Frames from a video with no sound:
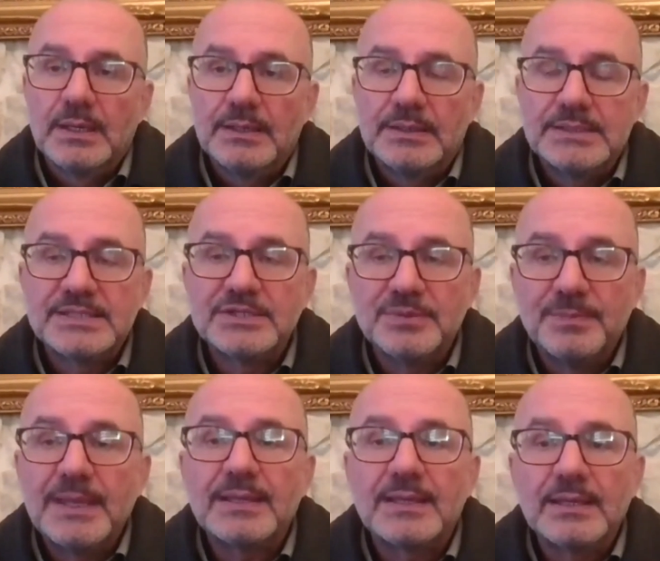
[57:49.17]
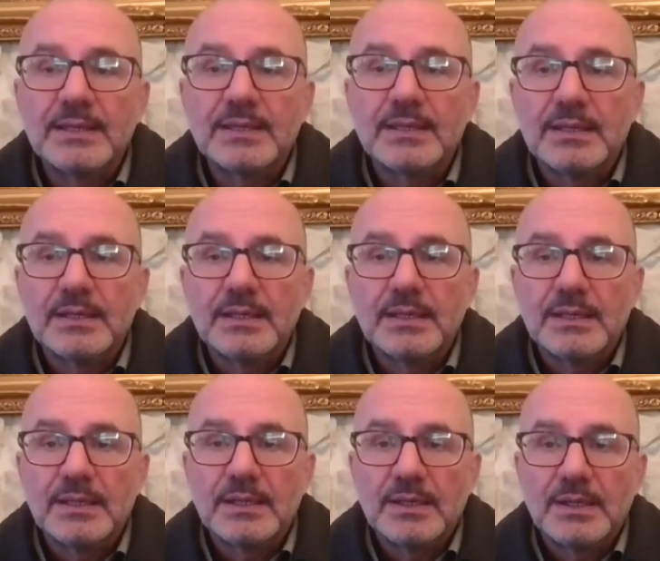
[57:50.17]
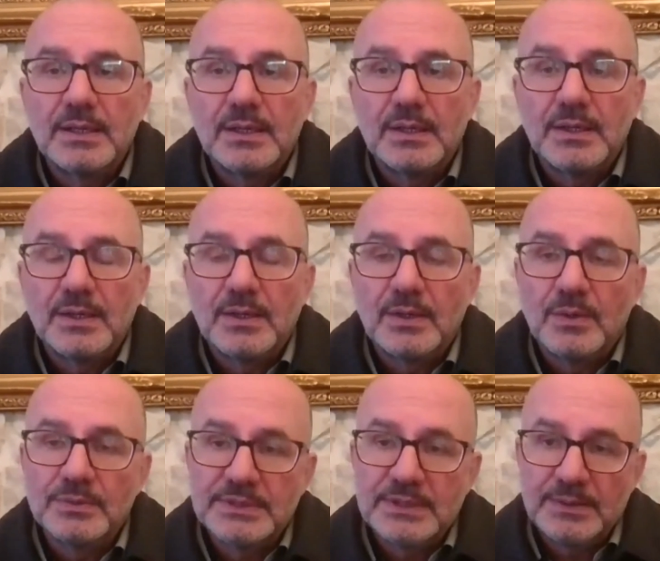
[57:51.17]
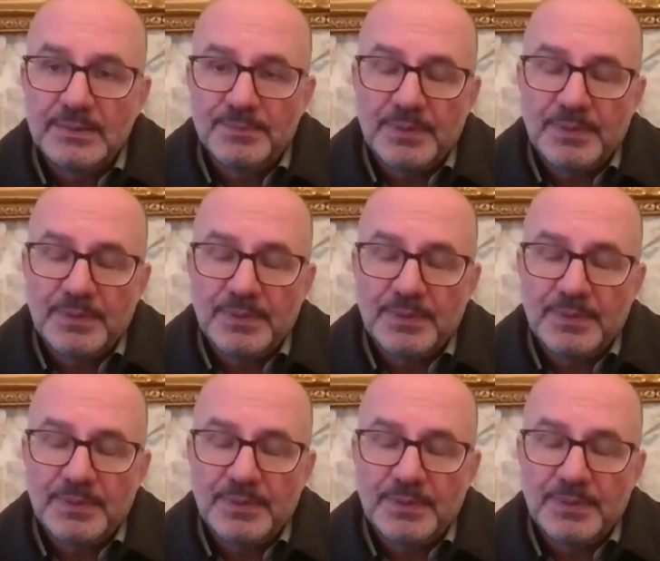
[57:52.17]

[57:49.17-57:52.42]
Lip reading: decision making on the